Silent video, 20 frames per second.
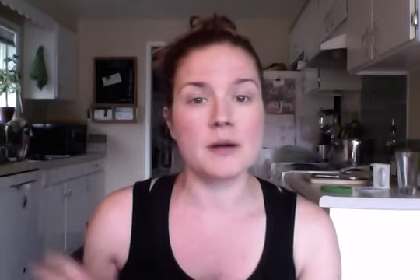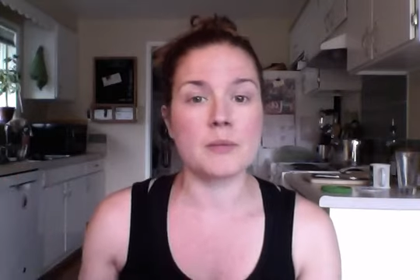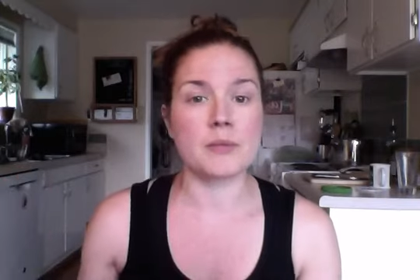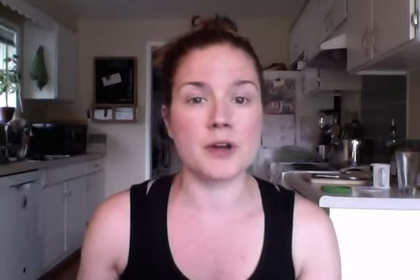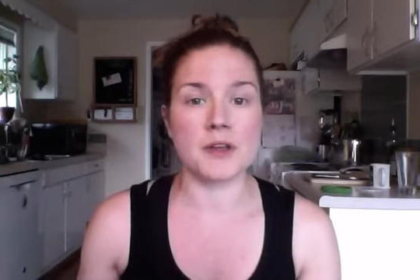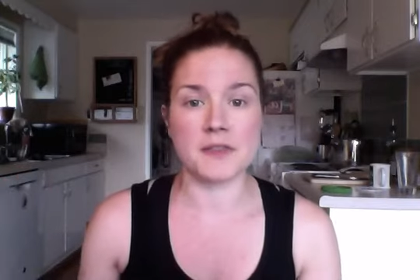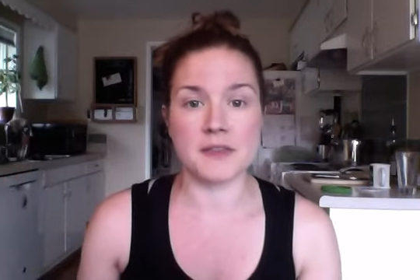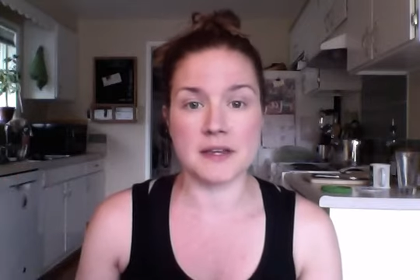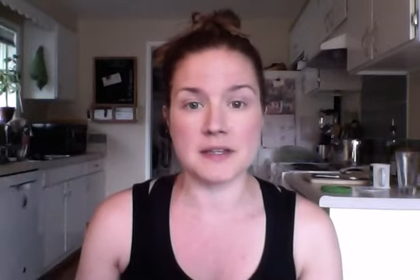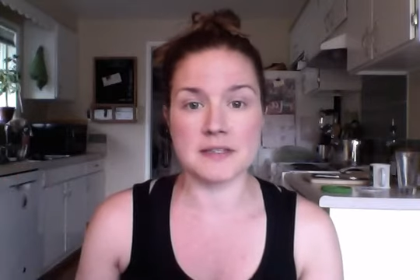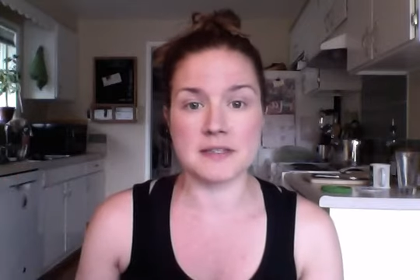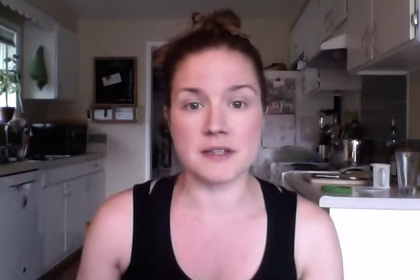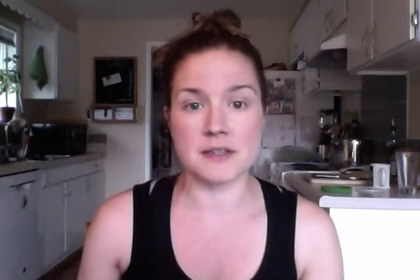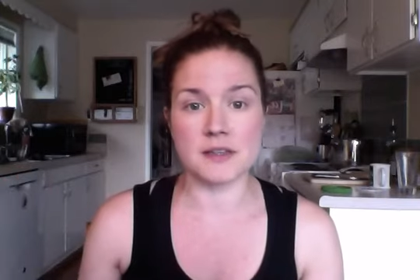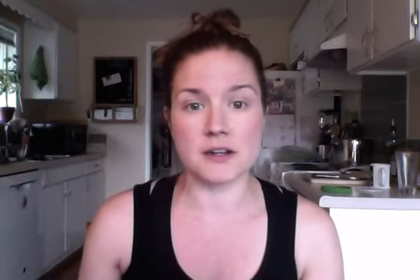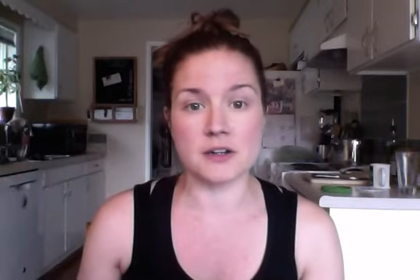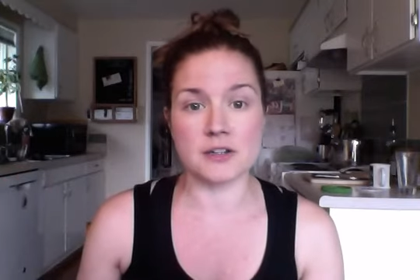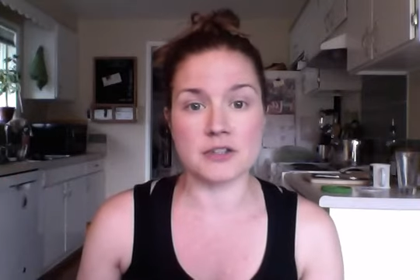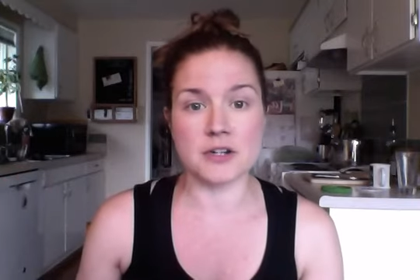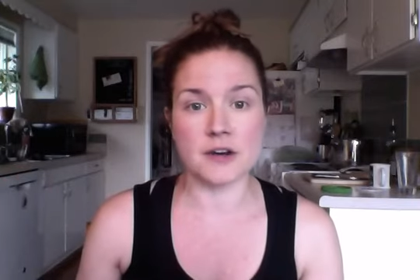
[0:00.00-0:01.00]
bring things in
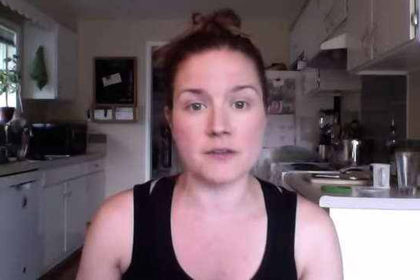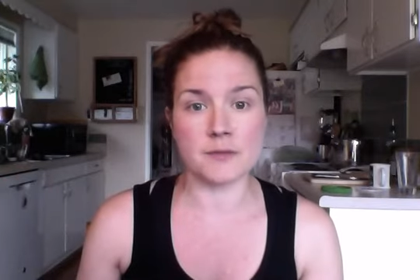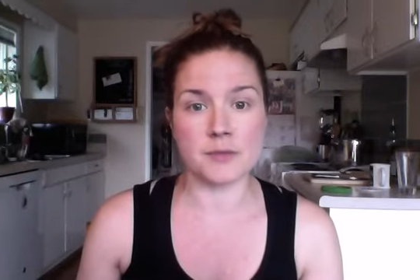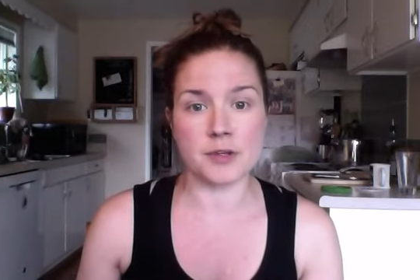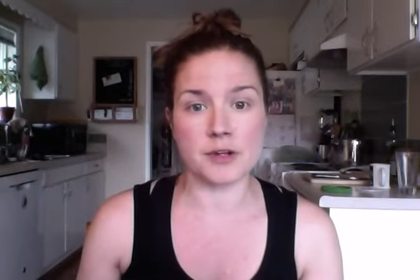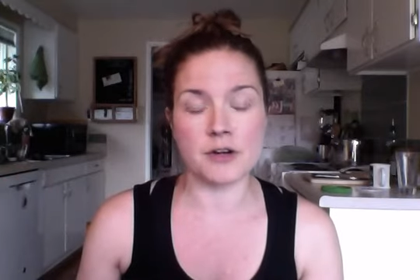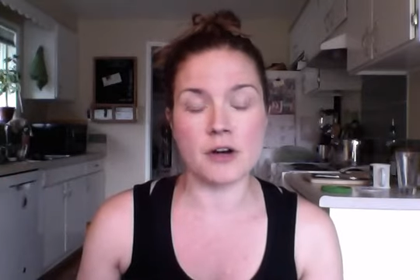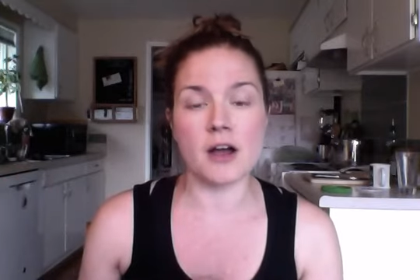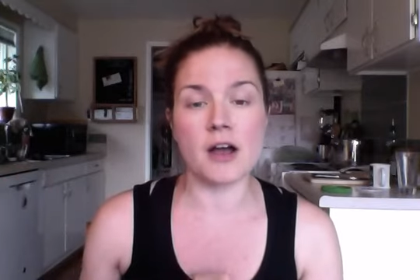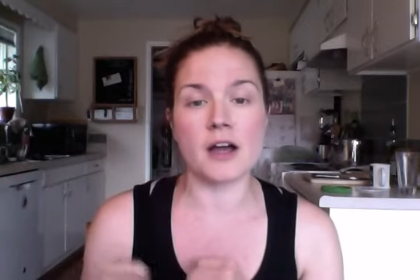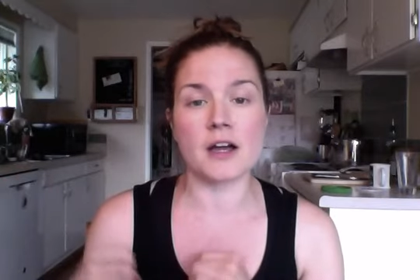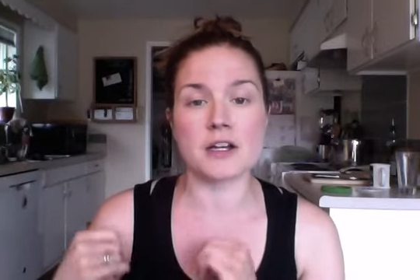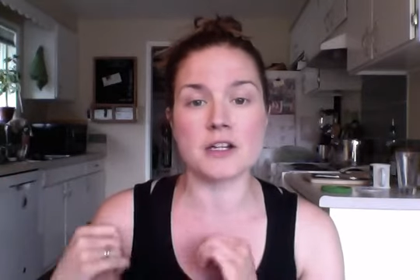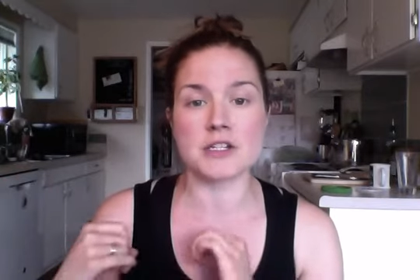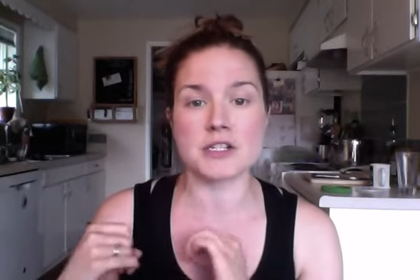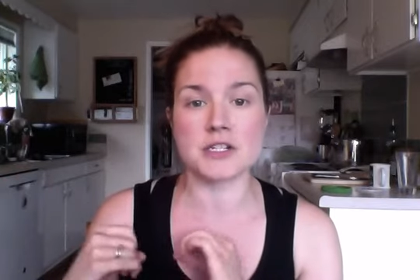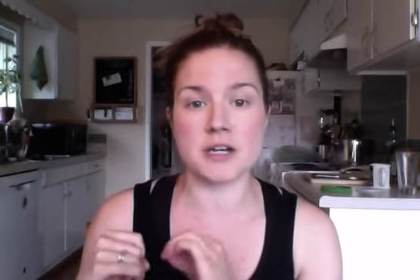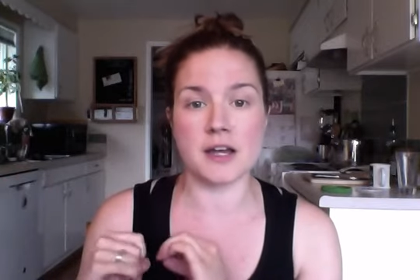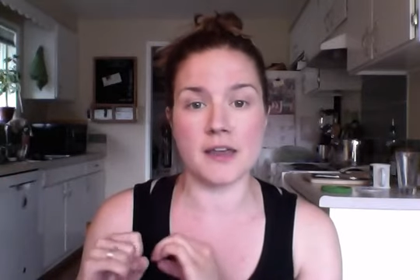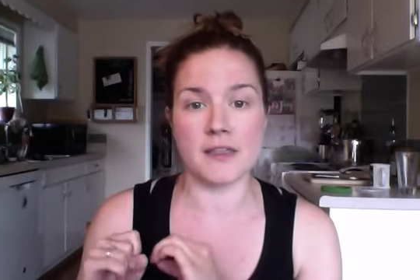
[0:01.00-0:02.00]
that are dry from the
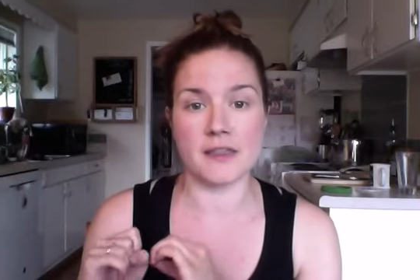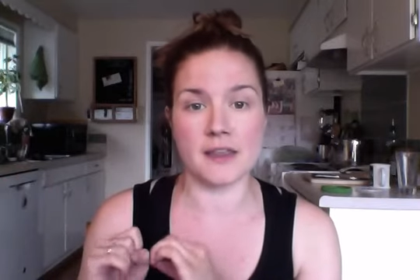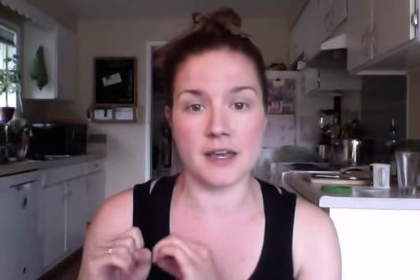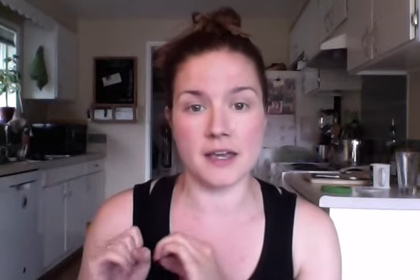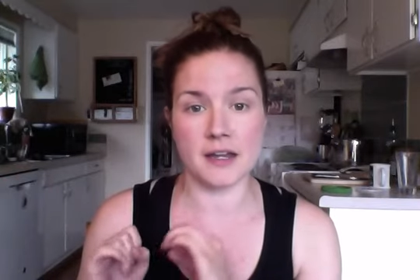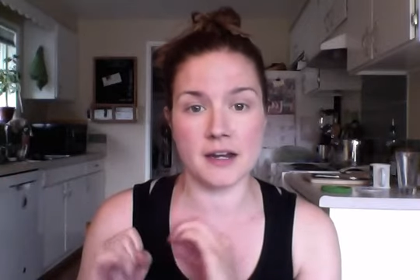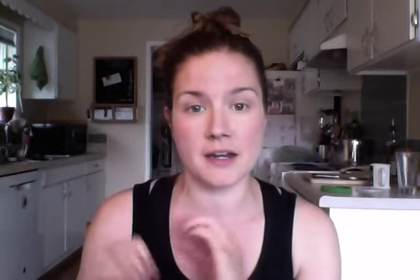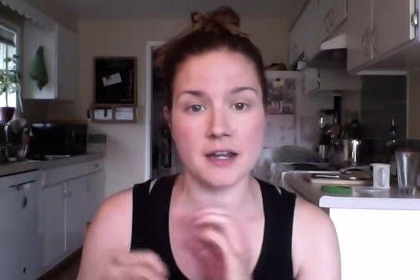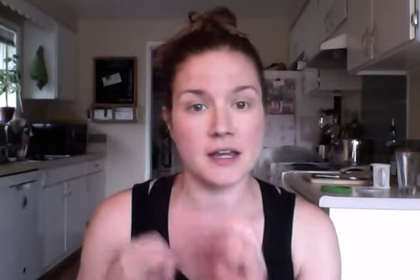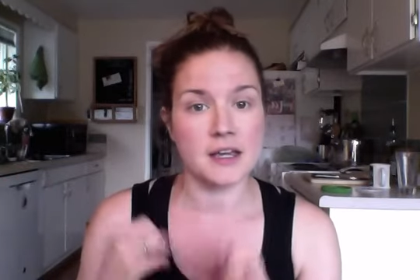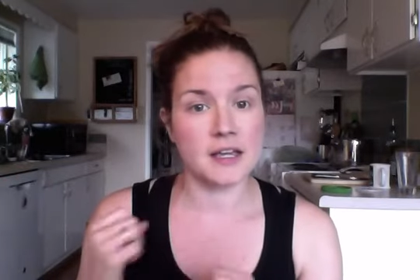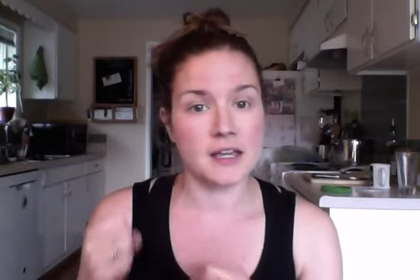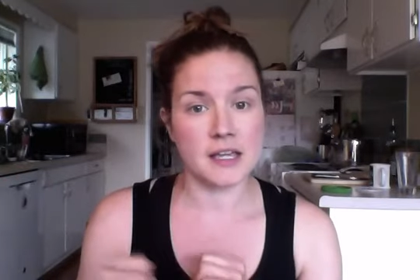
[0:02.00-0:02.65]
garage and then